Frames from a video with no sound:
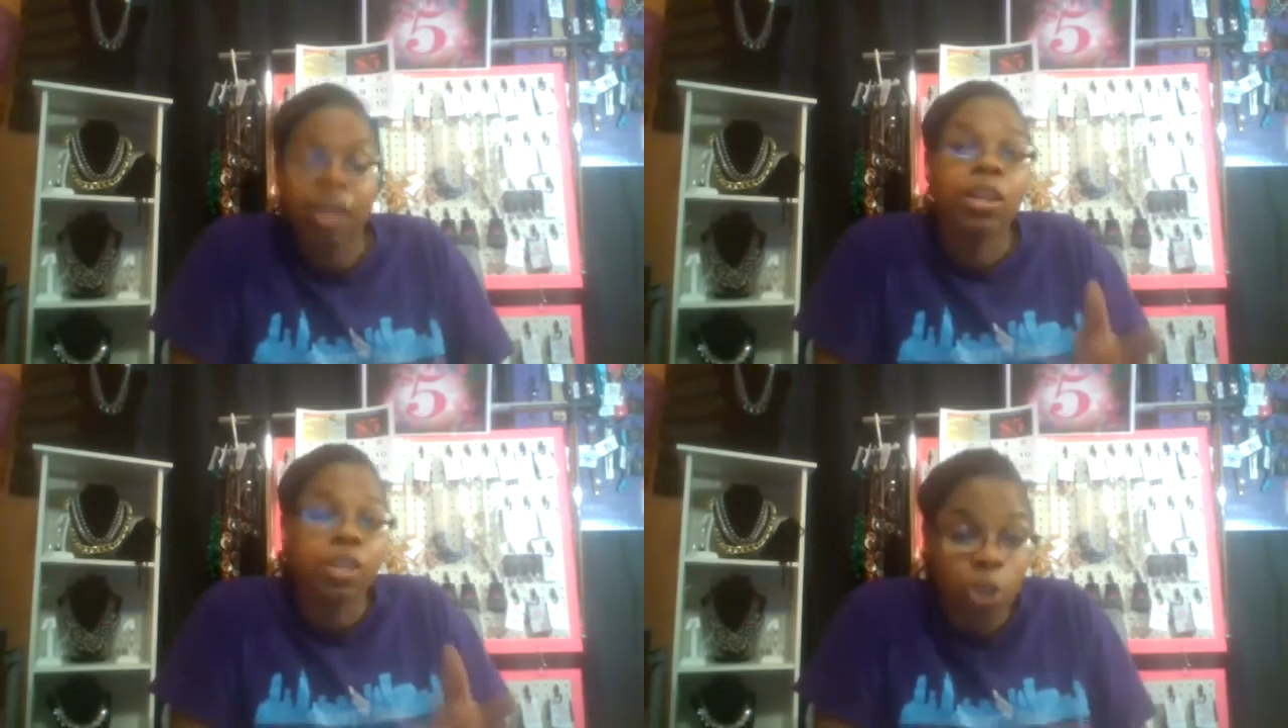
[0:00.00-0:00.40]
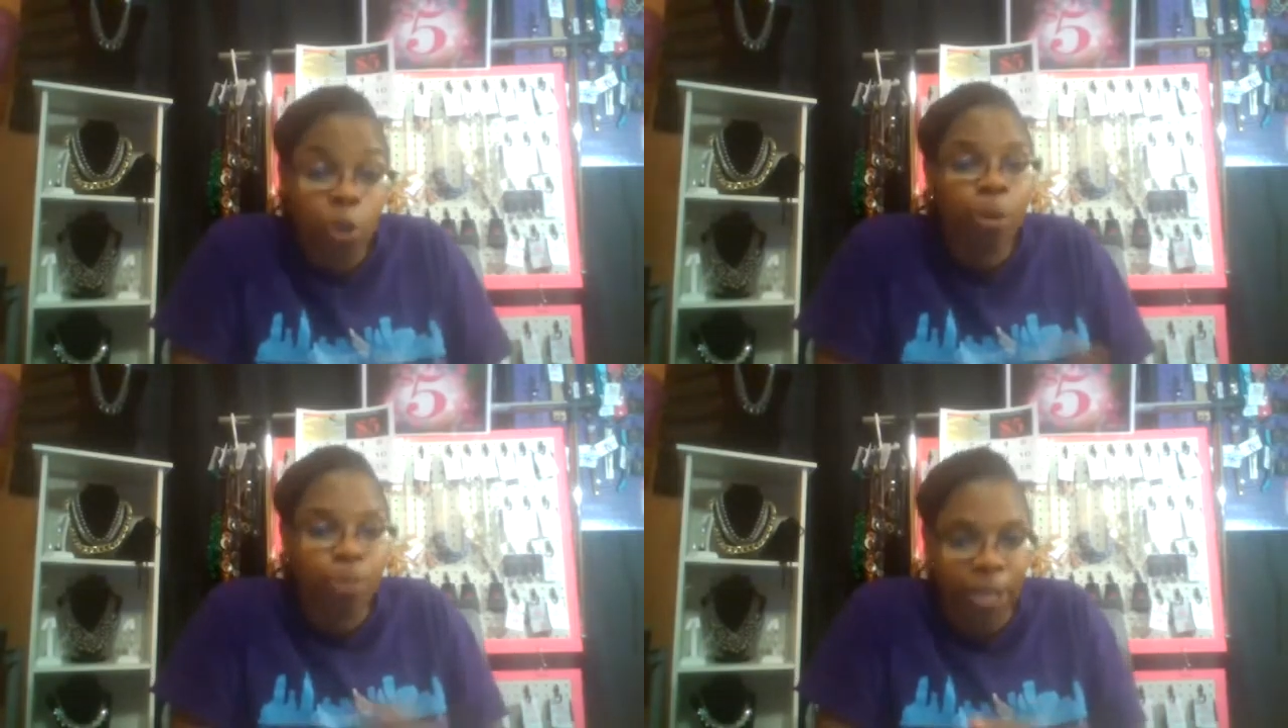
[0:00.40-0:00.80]
a
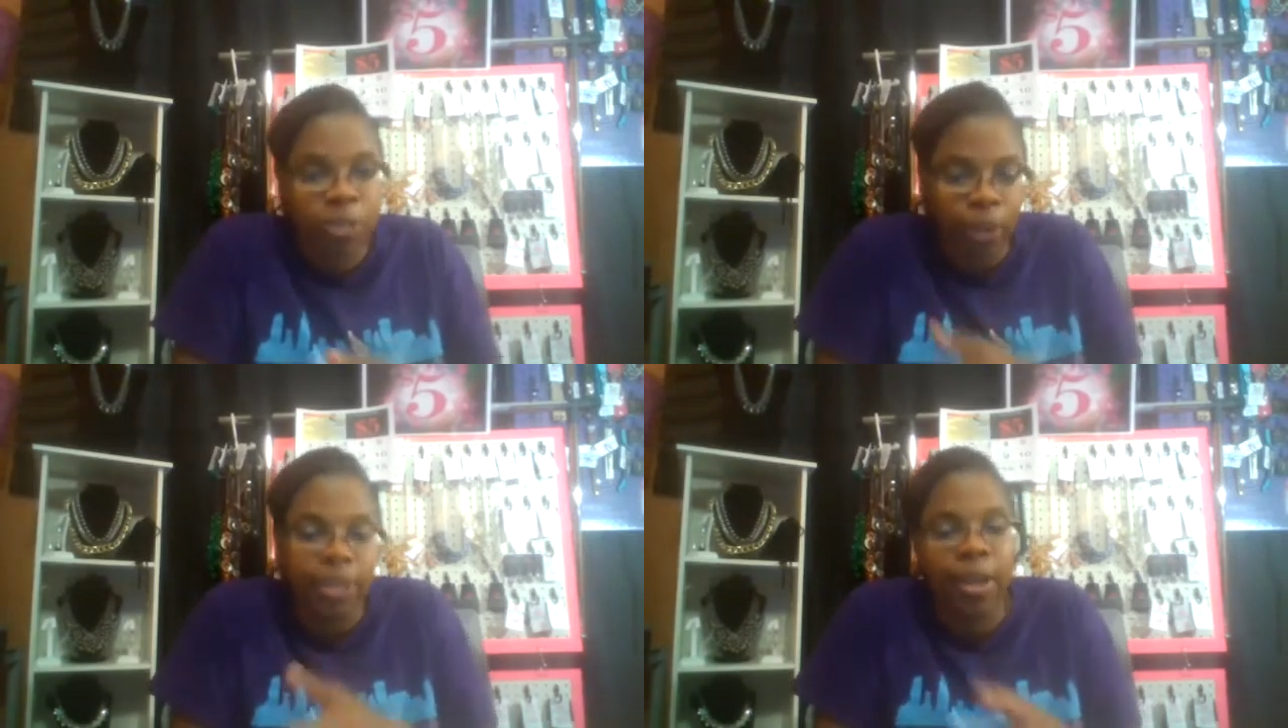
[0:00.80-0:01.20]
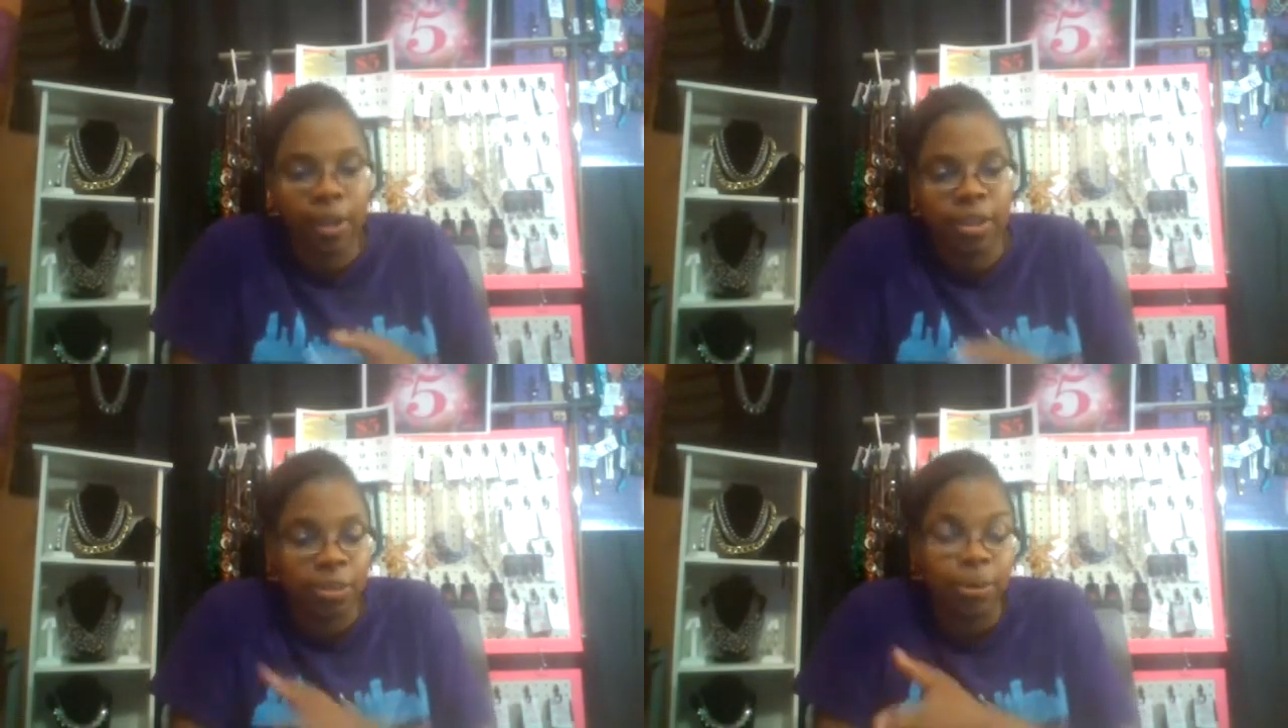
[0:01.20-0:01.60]
consumer-based way, not a
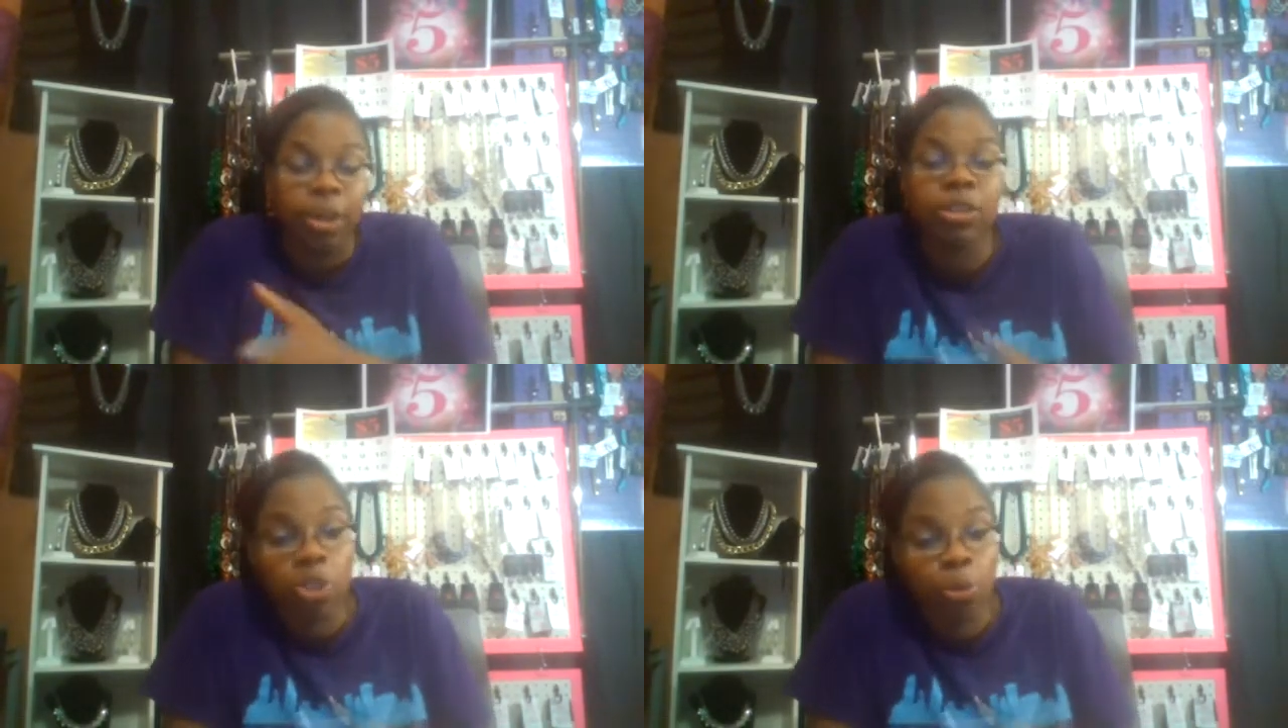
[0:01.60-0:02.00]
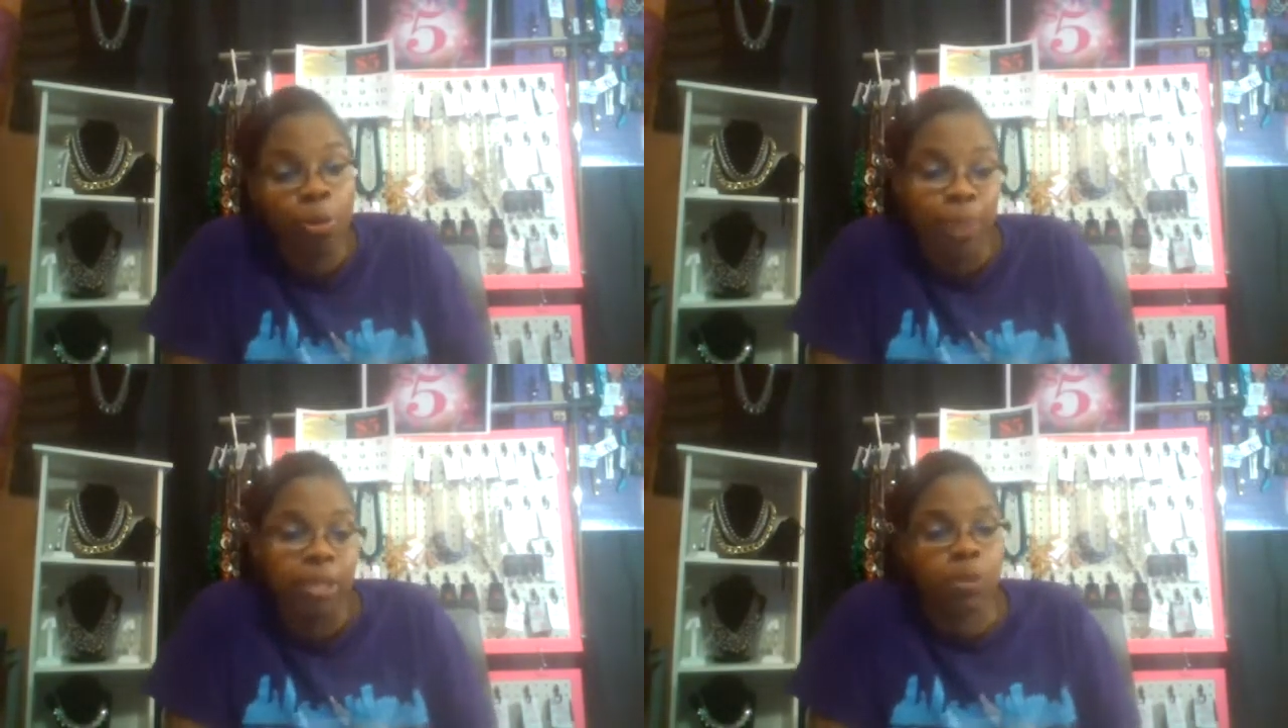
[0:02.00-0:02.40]
customer, a
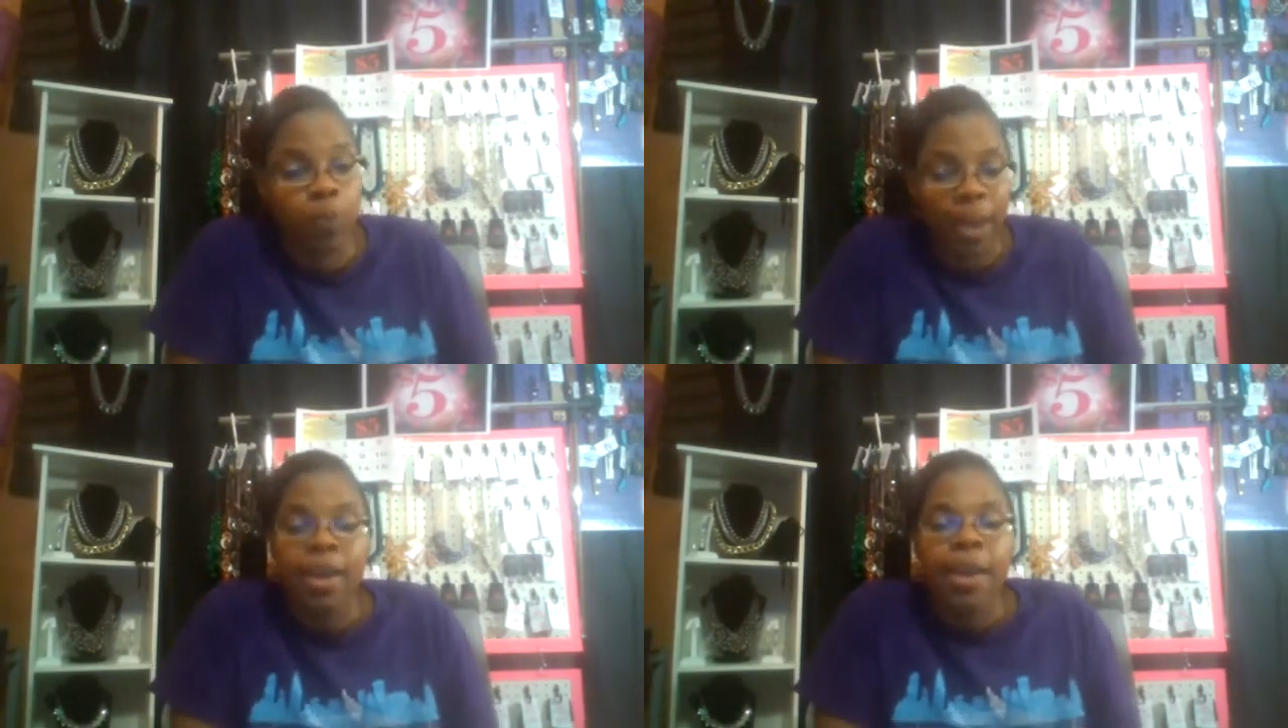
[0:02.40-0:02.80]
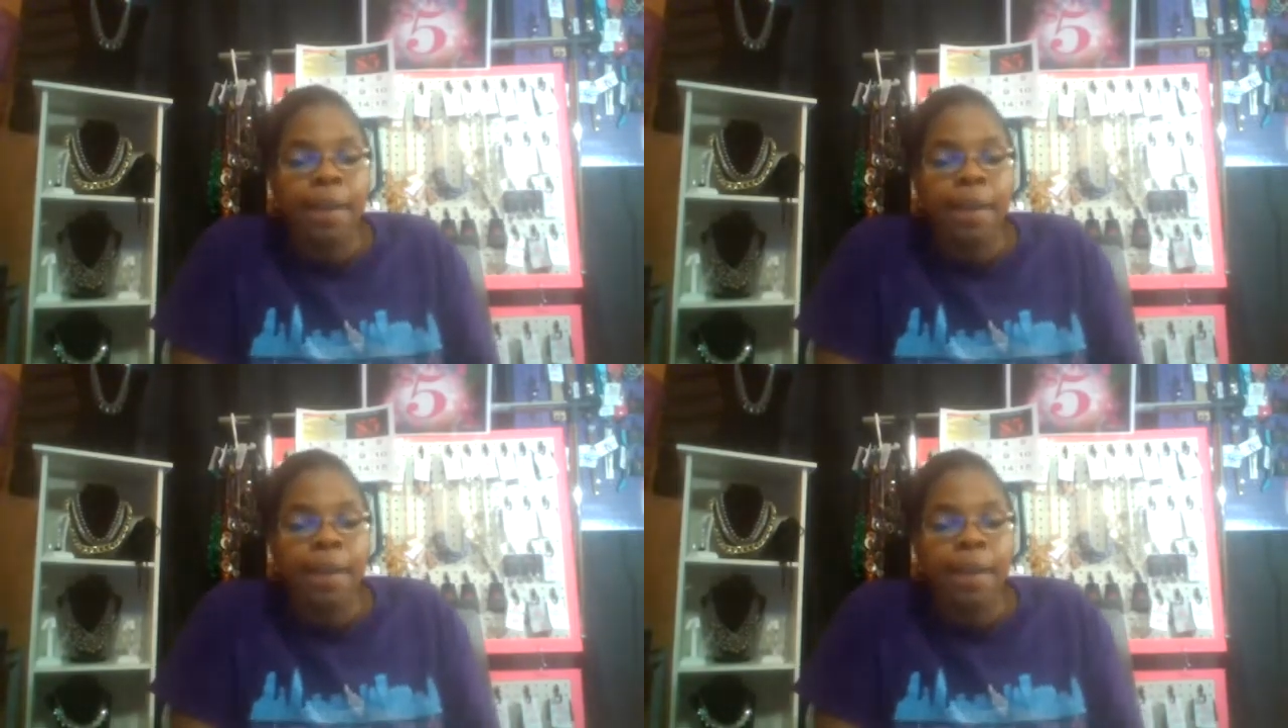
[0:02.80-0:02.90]
consumer-based way.